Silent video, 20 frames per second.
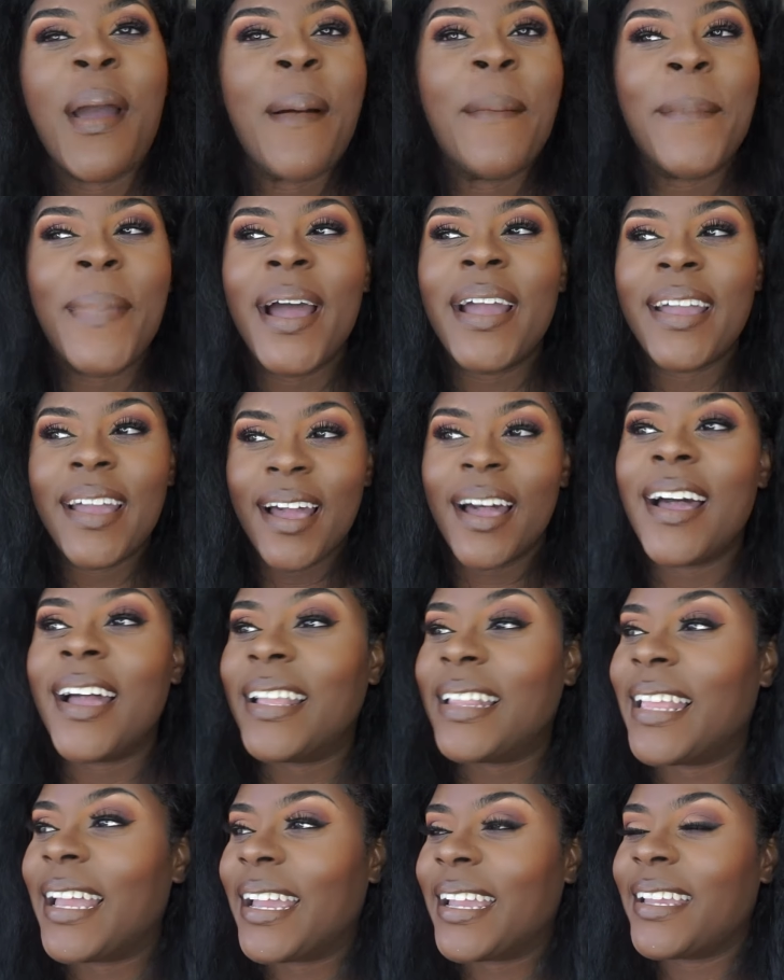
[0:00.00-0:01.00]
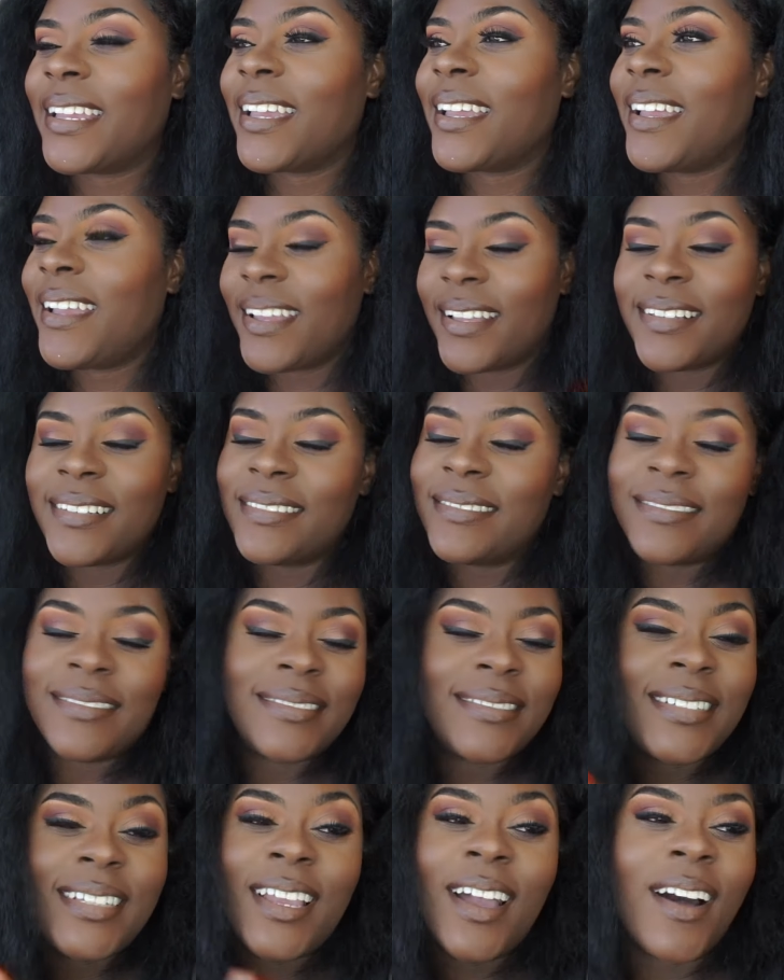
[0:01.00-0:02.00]
my god, like, it,
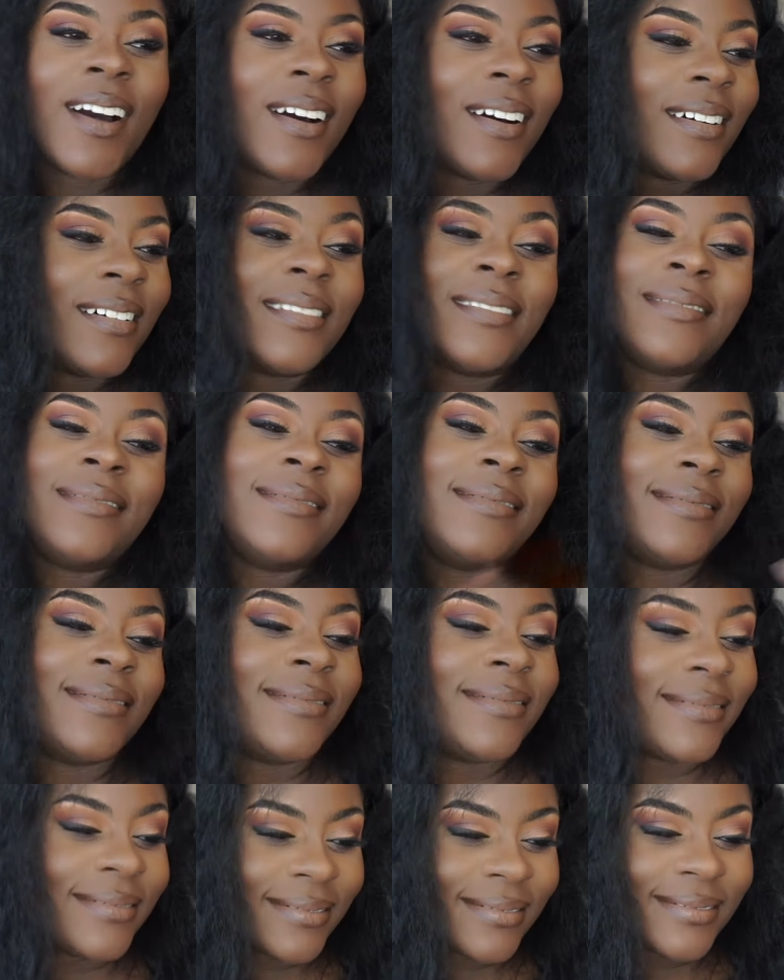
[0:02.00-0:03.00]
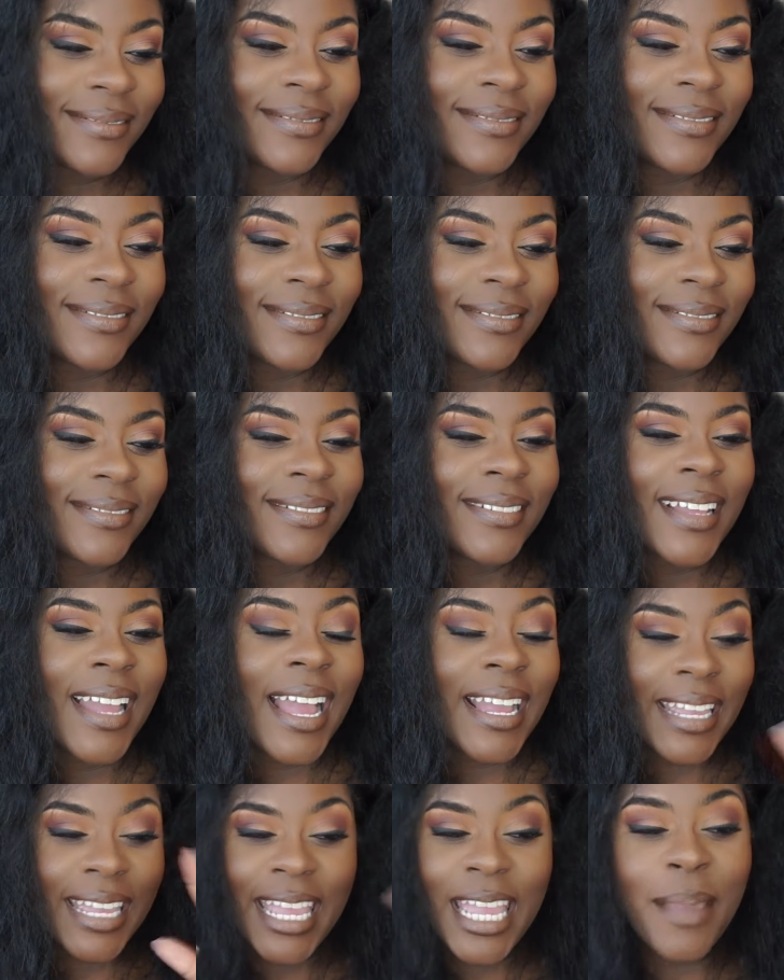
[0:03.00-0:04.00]
y'all,
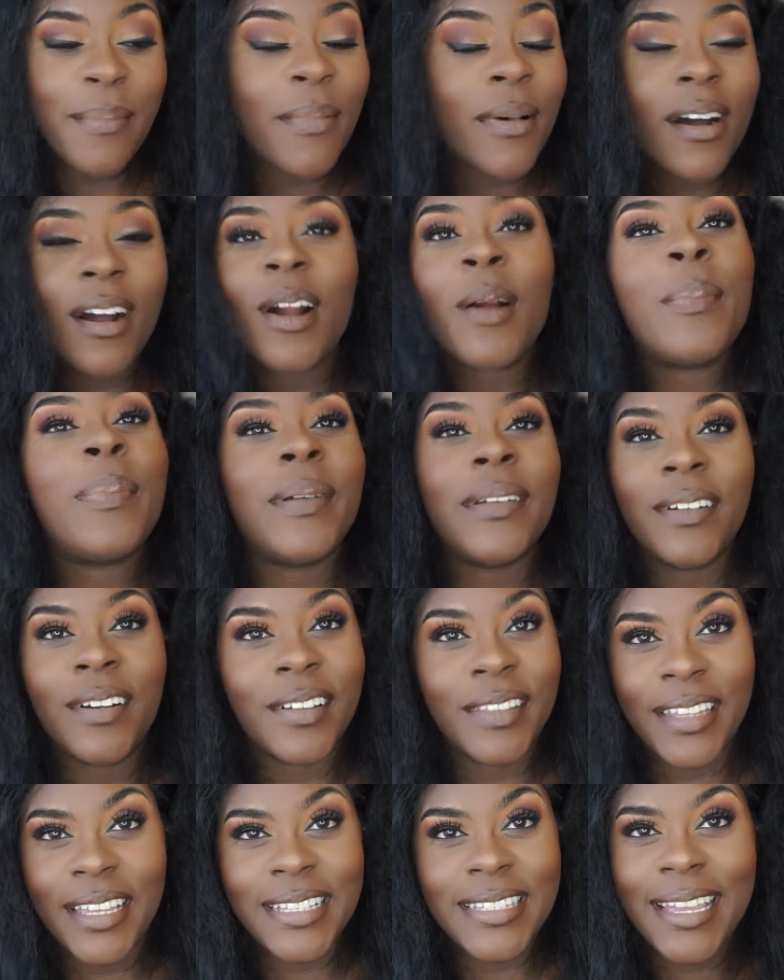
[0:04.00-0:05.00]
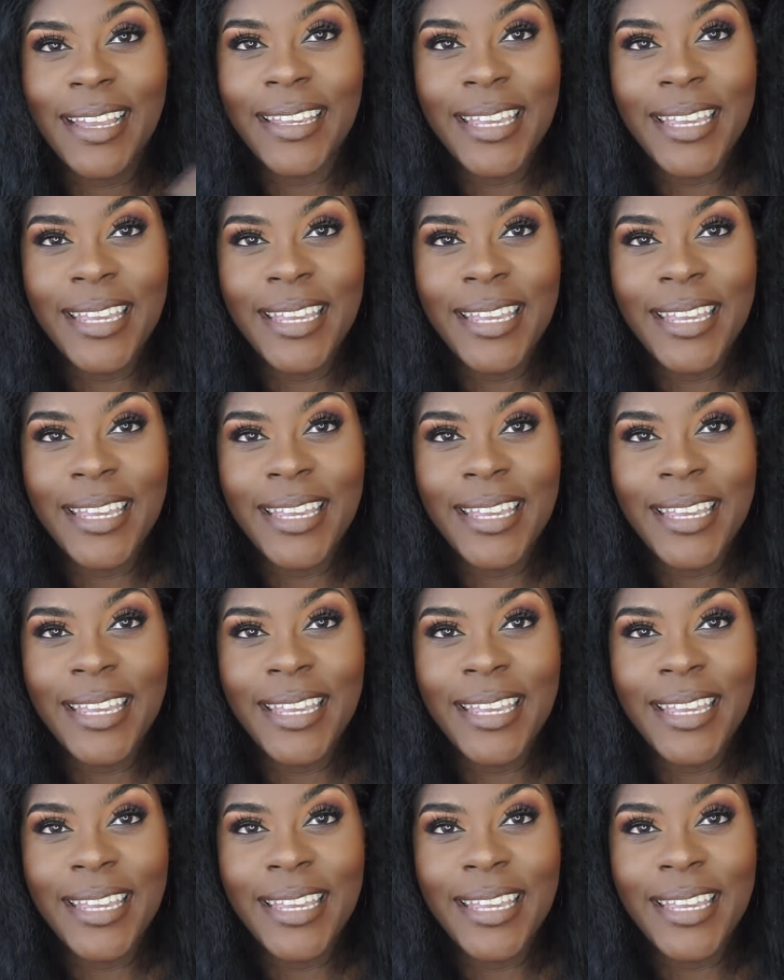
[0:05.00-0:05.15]
I keep harping on it,